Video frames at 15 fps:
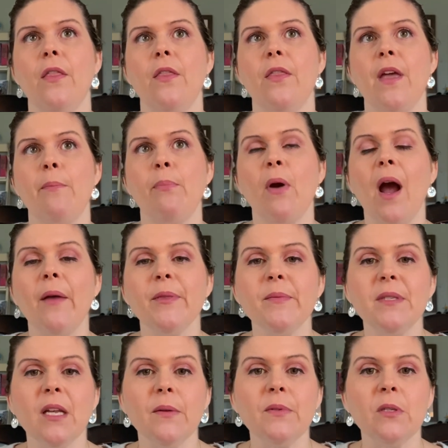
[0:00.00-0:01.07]
pride
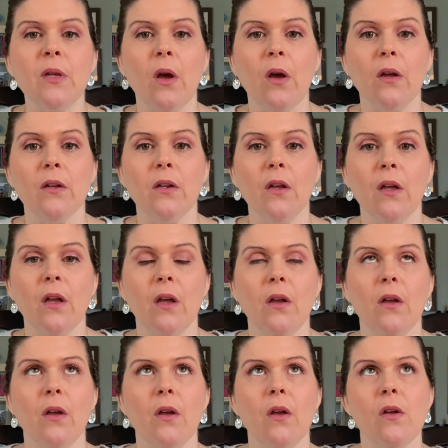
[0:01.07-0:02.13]
themselves on
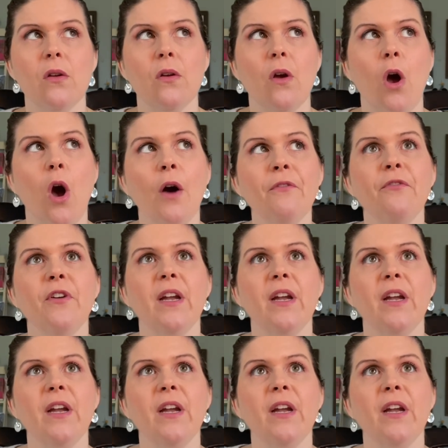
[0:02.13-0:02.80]
offering